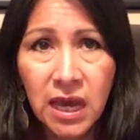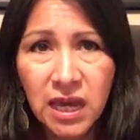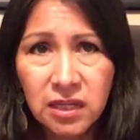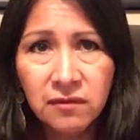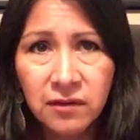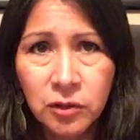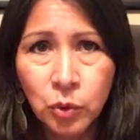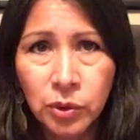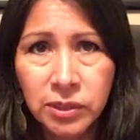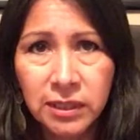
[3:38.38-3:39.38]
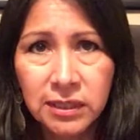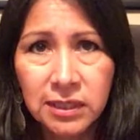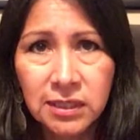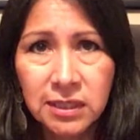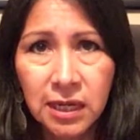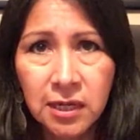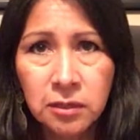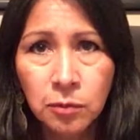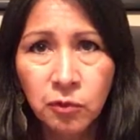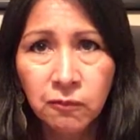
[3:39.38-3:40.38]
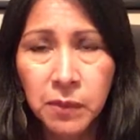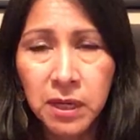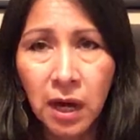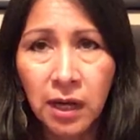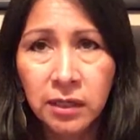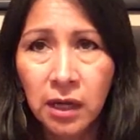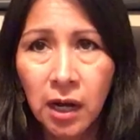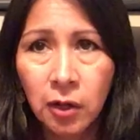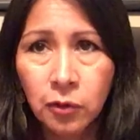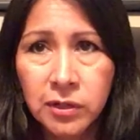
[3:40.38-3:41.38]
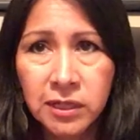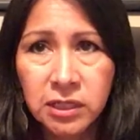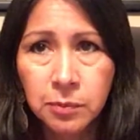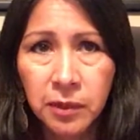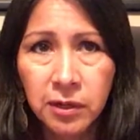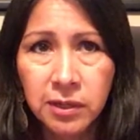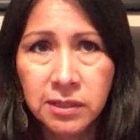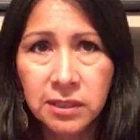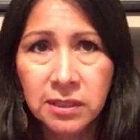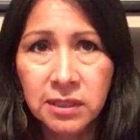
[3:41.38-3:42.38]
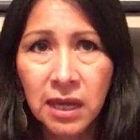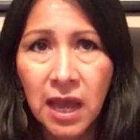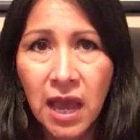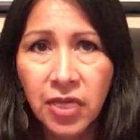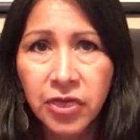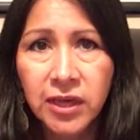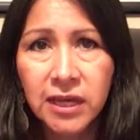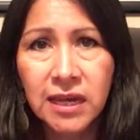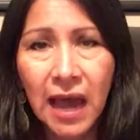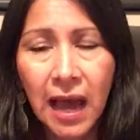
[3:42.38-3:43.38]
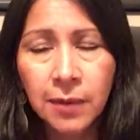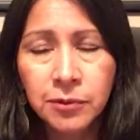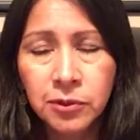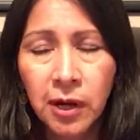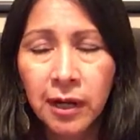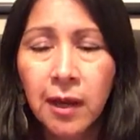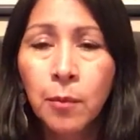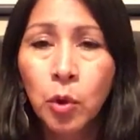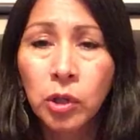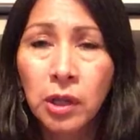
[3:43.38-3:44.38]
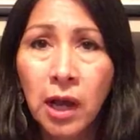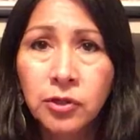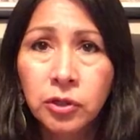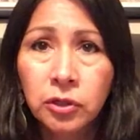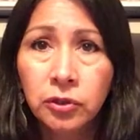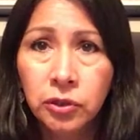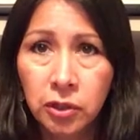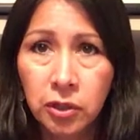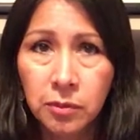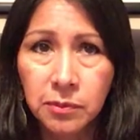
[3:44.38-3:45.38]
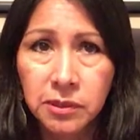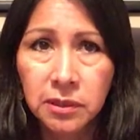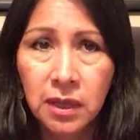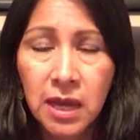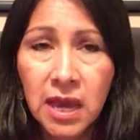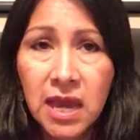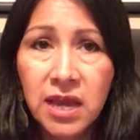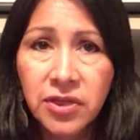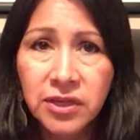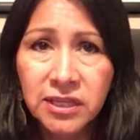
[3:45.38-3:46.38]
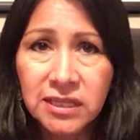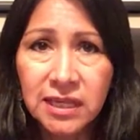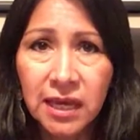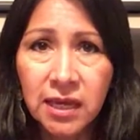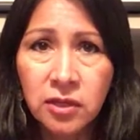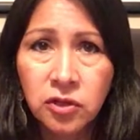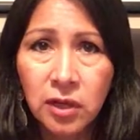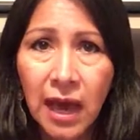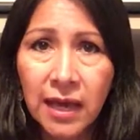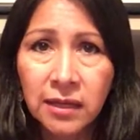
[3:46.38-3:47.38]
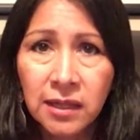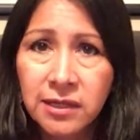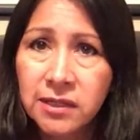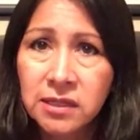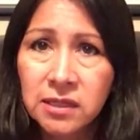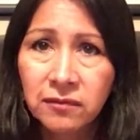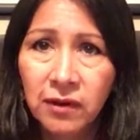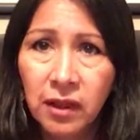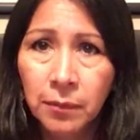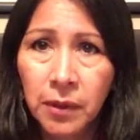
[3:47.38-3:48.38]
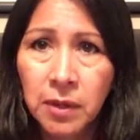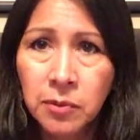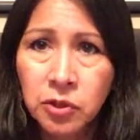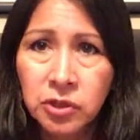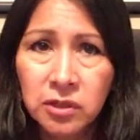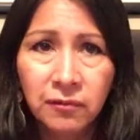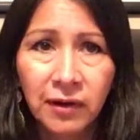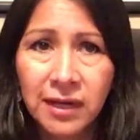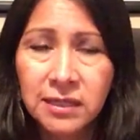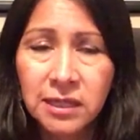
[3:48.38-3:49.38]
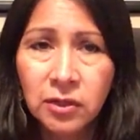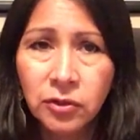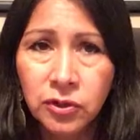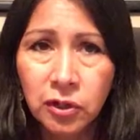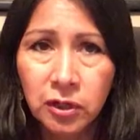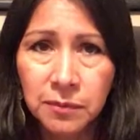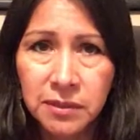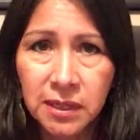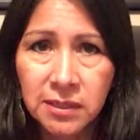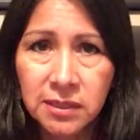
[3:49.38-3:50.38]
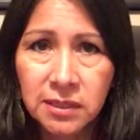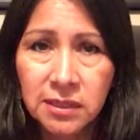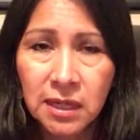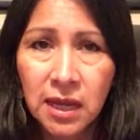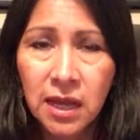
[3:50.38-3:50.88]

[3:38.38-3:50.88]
Individuals at this stage move beyond concrete experiences and think in abstract and more logical terms. In this stage, adolescents develop images of ideal circumstances,